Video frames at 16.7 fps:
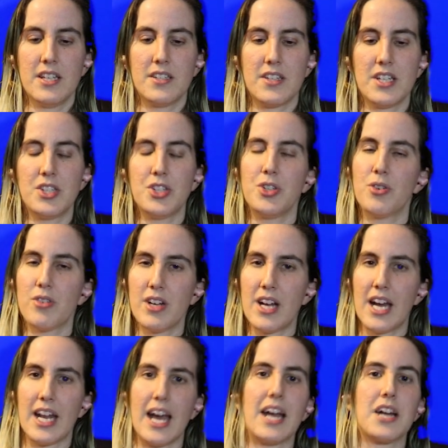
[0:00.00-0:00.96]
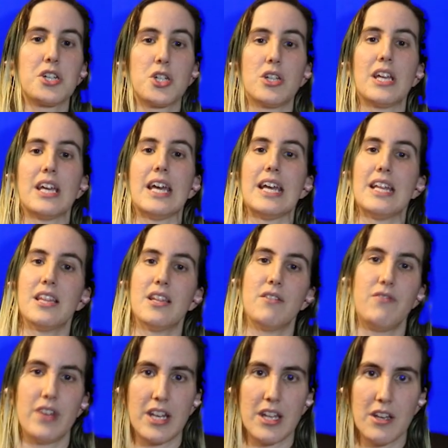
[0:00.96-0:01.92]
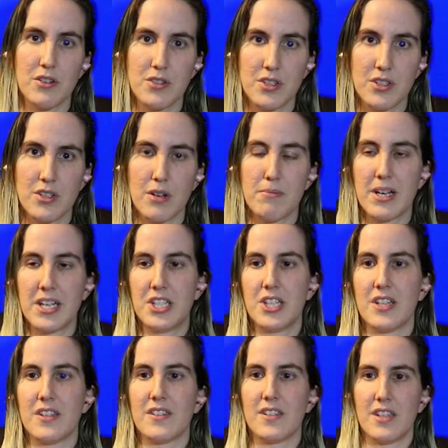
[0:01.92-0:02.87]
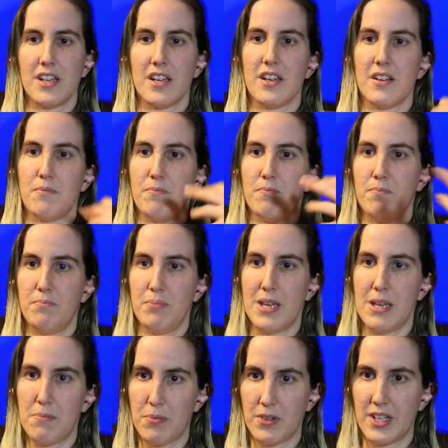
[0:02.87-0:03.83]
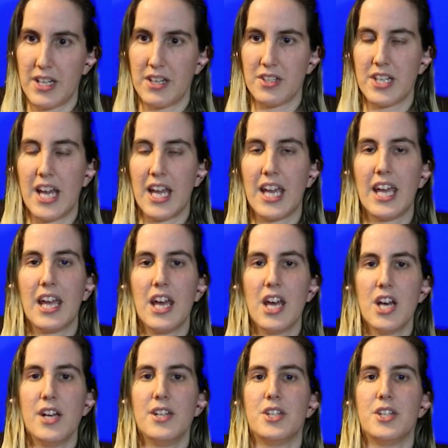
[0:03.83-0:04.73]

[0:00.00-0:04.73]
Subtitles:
since you're not actually in the videos so much, it's the people that you're taking,